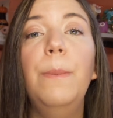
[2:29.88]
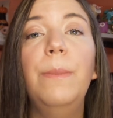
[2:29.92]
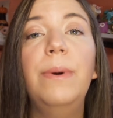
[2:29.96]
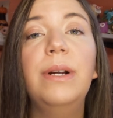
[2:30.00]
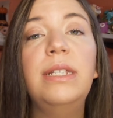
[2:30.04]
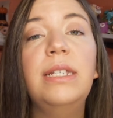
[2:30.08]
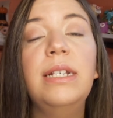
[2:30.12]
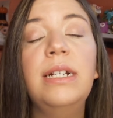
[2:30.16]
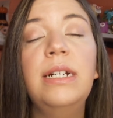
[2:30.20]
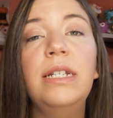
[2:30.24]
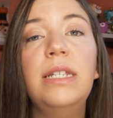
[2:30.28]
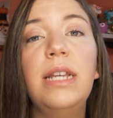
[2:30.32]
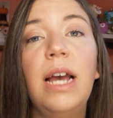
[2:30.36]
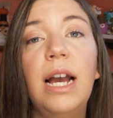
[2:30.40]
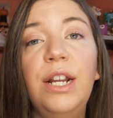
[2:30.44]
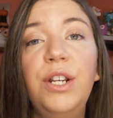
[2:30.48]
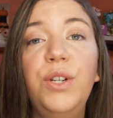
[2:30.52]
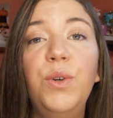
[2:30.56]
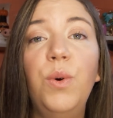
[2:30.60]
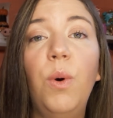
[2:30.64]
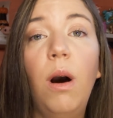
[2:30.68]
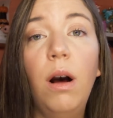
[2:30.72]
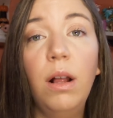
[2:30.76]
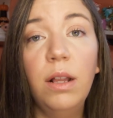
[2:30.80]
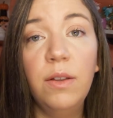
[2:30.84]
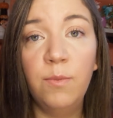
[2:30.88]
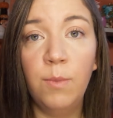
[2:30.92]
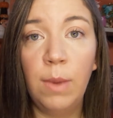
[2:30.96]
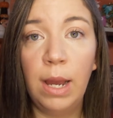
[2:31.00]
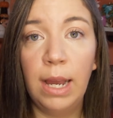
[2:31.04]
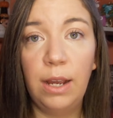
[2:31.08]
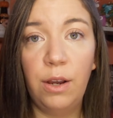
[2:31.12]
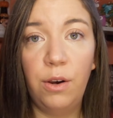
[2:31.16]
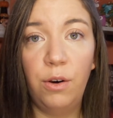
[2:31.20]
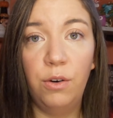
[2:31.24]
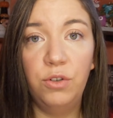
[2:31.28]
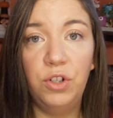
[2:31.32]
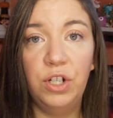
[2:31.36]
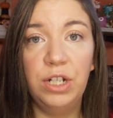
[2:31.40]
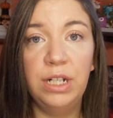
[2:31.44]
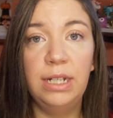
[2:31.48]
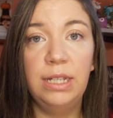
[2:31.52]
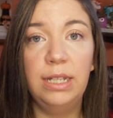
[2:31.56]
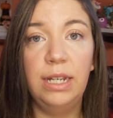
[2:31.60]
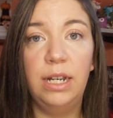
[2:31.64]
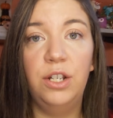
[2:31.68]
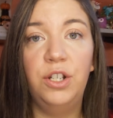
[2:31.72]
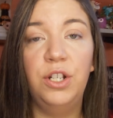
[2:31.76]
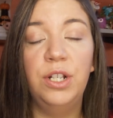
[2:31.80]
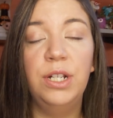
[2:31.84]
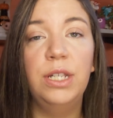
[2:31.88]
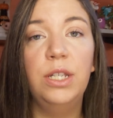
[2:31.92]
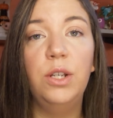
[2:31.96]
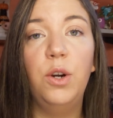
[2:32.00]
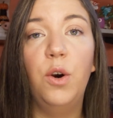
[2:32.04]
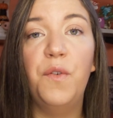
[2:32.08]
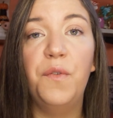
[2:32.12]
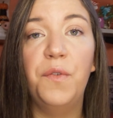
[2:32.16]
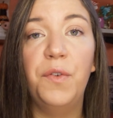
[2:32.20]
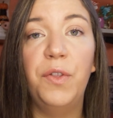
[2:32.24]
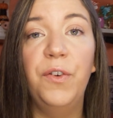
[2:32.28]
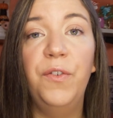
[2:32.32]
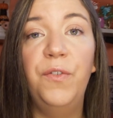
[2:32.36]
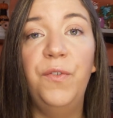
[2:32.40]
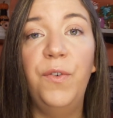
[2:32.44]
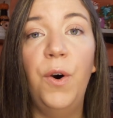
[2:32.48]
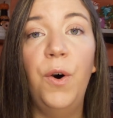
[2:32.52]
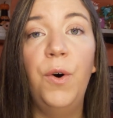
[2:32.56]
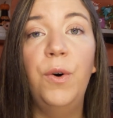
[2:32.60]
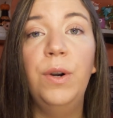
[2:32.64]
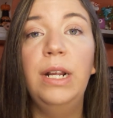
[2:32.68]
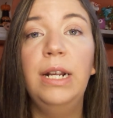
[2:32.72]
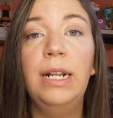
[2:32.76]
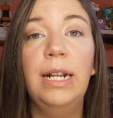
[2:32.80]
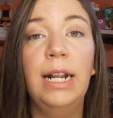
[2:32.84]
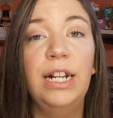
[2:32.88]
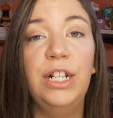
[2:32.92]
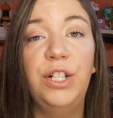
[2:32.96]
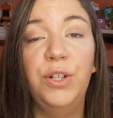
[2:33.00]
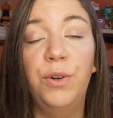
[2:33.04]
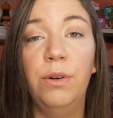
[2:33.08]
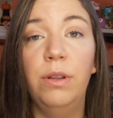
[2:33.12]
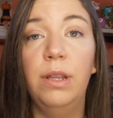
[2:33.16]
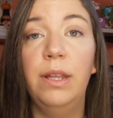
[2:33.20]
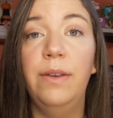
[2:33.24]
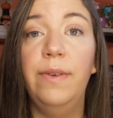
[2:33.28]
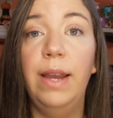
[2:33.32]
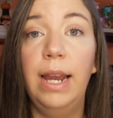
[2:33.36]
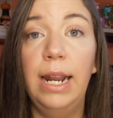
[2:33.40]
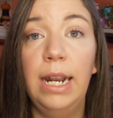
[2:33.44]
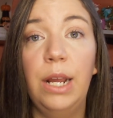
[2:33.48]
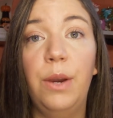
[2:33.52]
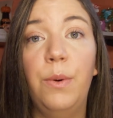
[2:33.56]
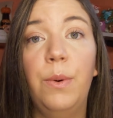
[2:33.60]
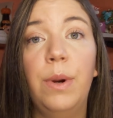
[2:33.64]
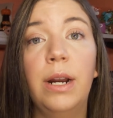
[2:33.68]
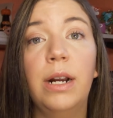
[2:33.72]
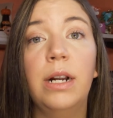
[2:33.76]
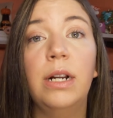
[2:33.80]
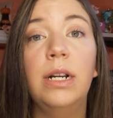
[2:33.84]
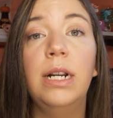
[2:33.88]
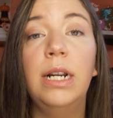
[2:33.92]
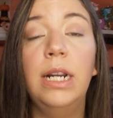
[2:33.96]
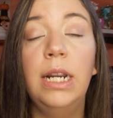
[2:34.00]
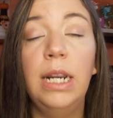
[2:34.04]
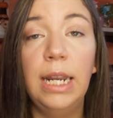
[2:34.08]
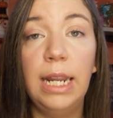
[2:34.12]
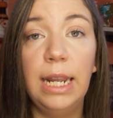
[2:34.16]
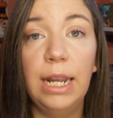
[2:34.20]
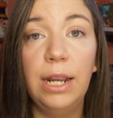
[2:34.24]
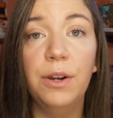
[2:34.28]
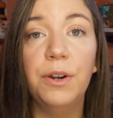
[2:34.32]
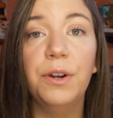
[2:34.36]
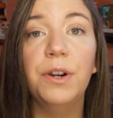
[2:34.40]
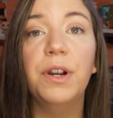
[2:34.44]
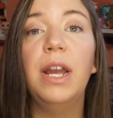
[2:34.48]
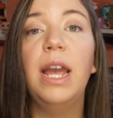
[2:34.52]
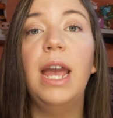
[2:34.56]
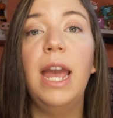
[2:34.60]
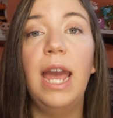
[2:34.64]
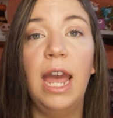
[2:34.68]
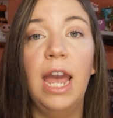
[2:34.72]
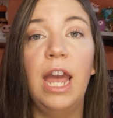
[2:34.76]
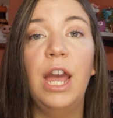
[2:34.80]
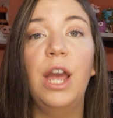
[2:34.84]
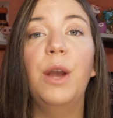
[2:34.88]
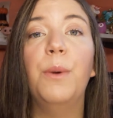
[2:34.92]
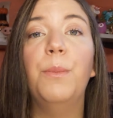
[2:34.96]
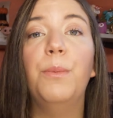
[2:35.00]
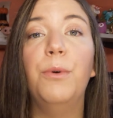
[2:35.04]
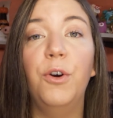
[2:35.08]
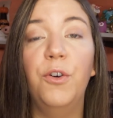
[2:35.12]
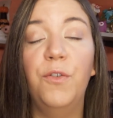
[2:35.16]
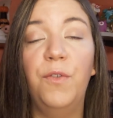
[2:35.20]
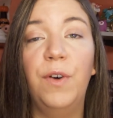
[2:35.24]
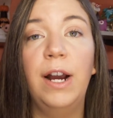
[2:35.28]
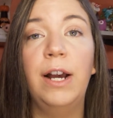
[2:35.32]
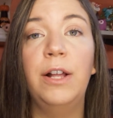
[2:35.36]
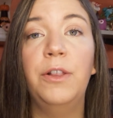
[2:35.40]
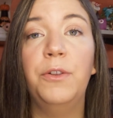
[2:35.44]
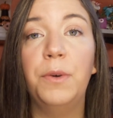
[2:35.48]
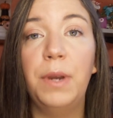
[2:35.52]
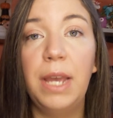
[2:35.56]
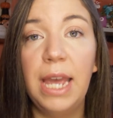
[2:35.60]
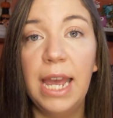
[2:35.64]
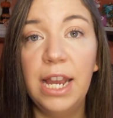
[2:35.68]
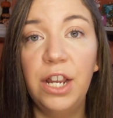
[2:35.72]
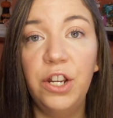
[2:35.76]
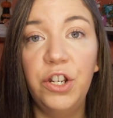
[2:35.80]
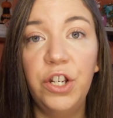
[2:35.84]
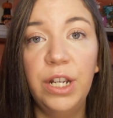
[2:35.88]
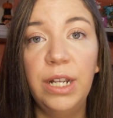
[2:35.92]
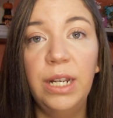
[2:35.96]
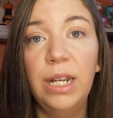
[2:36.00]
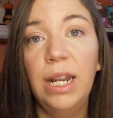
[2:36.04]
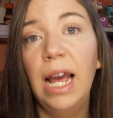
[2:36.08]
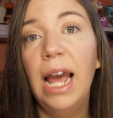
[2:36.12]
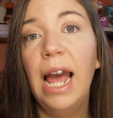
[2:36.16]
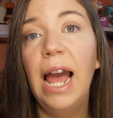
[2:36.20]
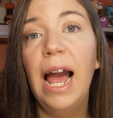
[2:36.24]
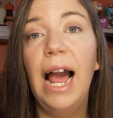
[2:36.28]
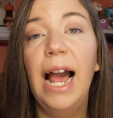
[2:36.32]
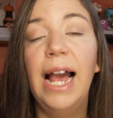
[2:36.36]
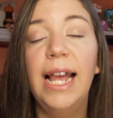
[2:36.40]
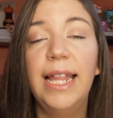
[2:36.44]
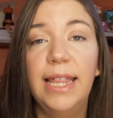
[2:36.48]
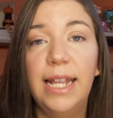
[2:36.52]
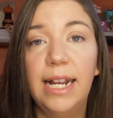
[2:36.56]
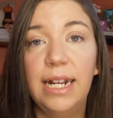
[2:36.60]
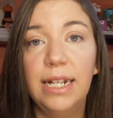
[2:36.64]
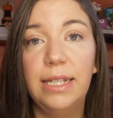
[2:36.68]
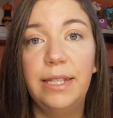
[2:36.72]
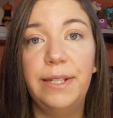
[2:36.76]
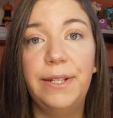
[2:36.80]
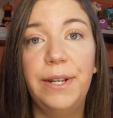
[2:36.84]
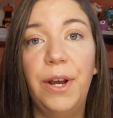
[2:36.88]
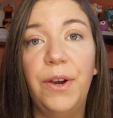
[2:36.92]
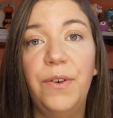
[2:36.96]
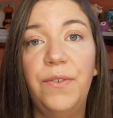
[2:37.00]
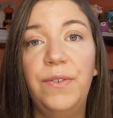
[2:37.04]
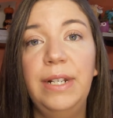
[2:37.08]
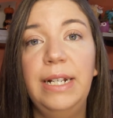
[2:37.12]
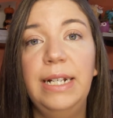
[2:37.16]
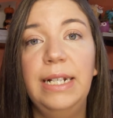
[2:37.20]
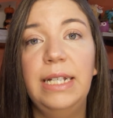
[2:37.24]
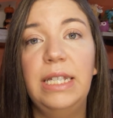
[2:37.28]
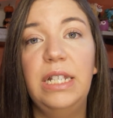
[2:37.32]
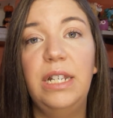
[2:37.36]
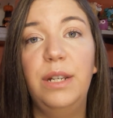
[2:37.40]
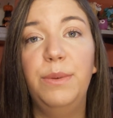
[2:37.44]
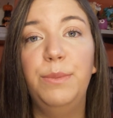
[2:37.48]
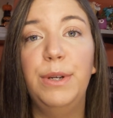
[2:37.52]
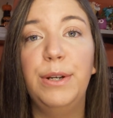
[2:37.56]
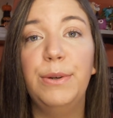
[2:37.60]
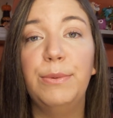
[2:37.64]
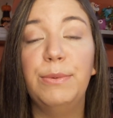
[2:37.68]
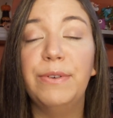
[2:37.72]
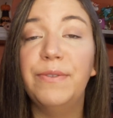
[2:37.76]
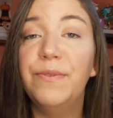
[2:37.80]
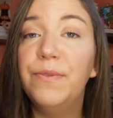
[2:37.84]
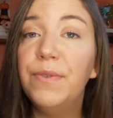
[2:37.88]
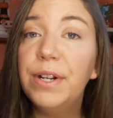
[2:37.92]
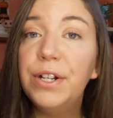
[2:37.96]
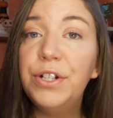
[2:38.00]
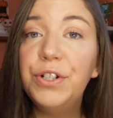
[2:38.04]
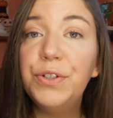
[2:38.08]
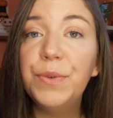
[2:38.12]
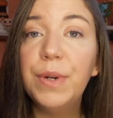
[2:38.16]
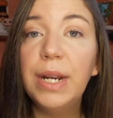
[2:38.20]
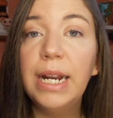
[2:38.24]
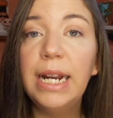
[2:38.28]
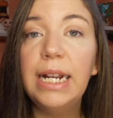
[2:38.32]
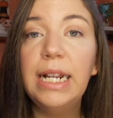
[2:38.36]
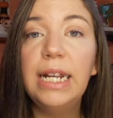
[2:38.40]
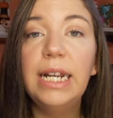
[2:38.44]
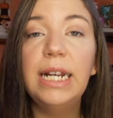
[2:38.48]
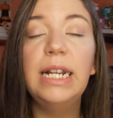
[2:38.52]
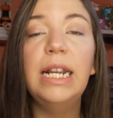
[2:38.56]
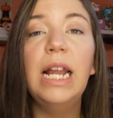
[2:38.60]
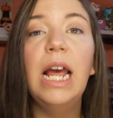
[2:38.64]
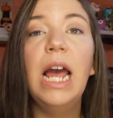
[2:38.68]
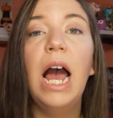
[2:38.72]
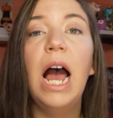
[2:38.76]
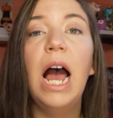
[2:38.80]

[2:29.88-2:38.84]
but since I do all of my coaching sessions over the phone and I don't live anywhere near a Profile location and that stuff needs to be refrigerated,